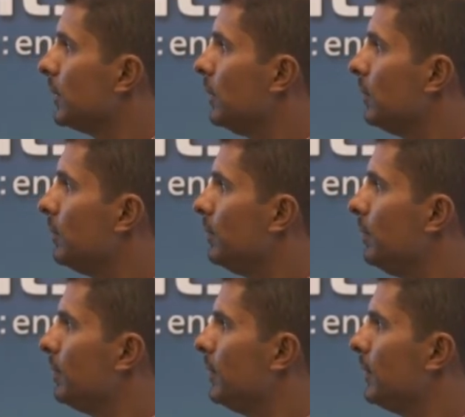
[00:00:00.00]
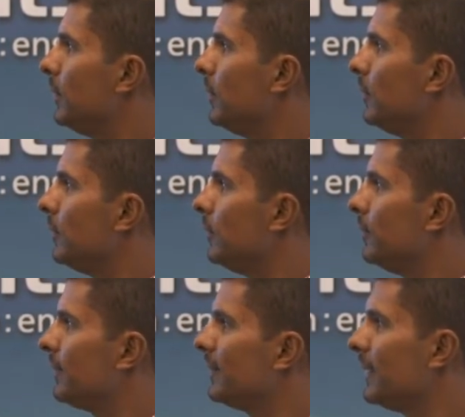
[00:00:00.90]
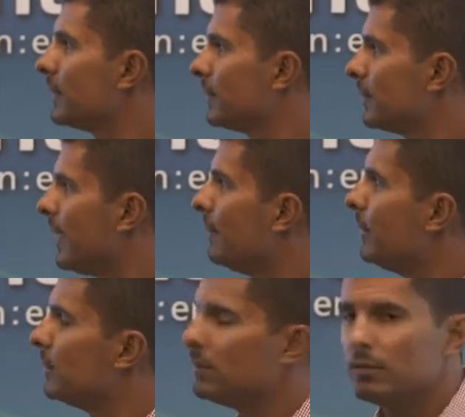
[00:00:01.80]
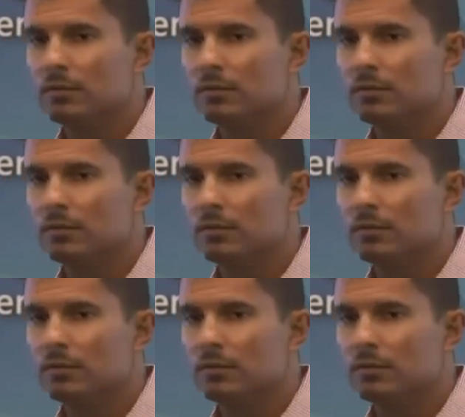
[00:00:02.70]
a little over 6, 7